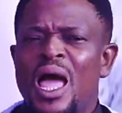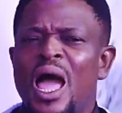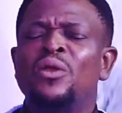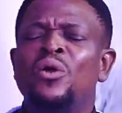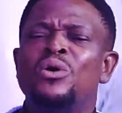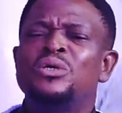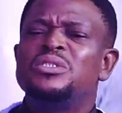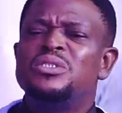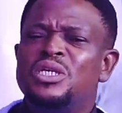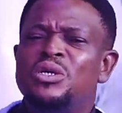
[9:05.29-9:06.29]
And
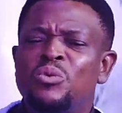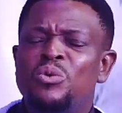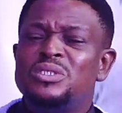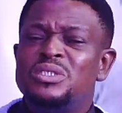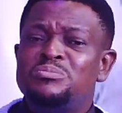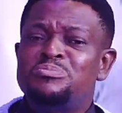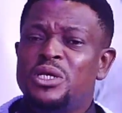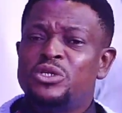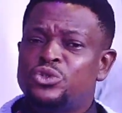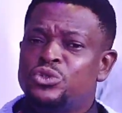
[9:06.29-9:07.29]
until we
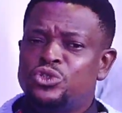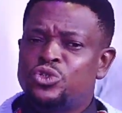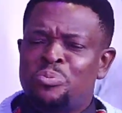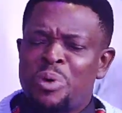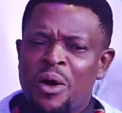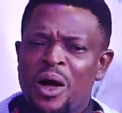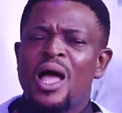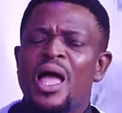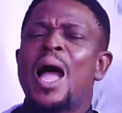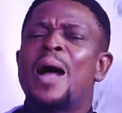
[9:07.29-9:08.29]
speak truth to power,
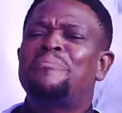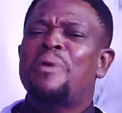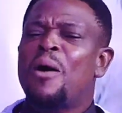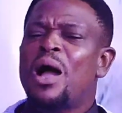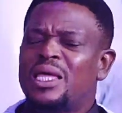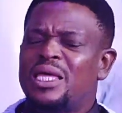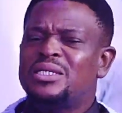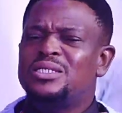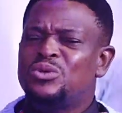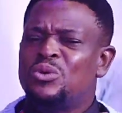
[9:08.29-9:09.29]
and power
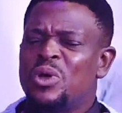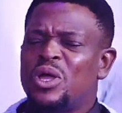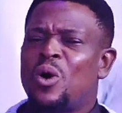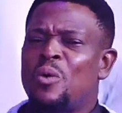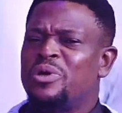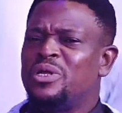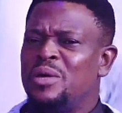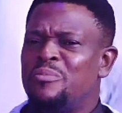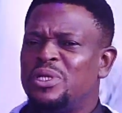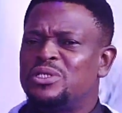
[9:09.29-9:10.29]
gets to wake up in
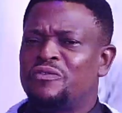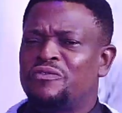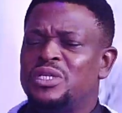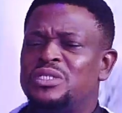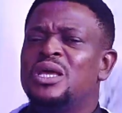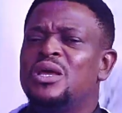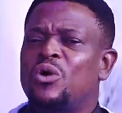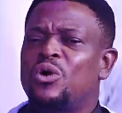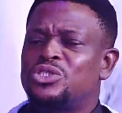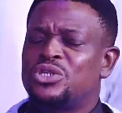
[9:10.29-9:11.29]
a place of its
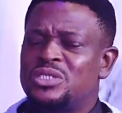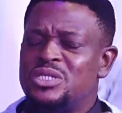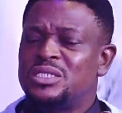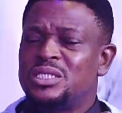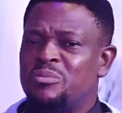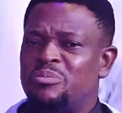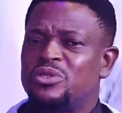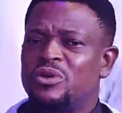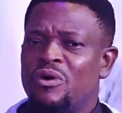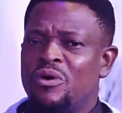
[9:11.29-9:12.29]
consciousness, in a
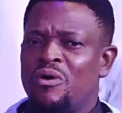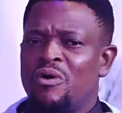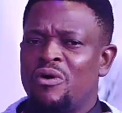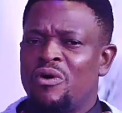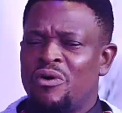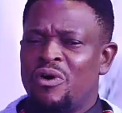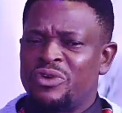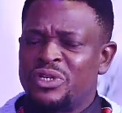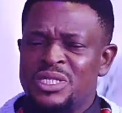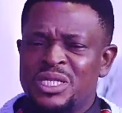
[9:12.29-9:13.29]
place of
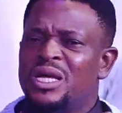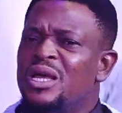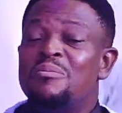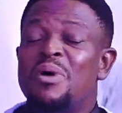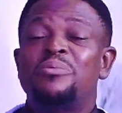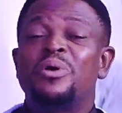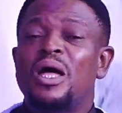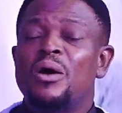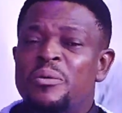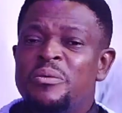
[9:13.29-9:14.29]
reasoning, my
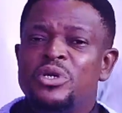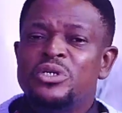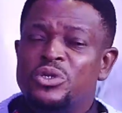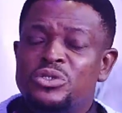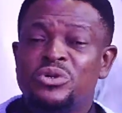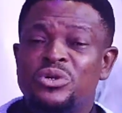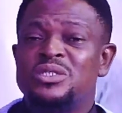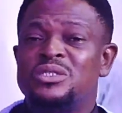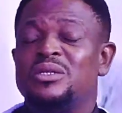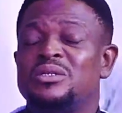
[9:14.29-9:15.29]
brother, we will just continue
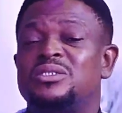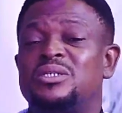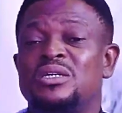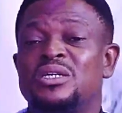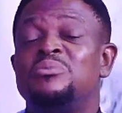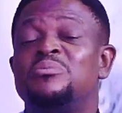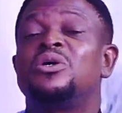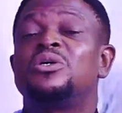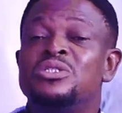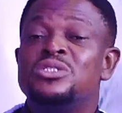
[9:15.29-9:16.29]
running down this trajectory
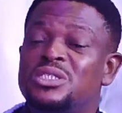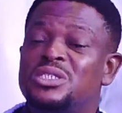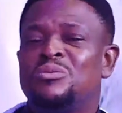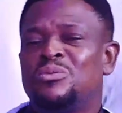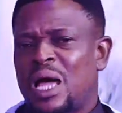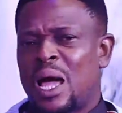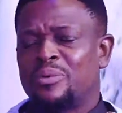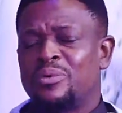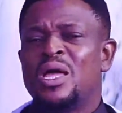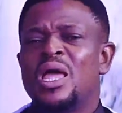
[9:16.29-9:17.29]
because nothing would
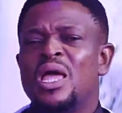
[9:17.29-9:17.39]
happen.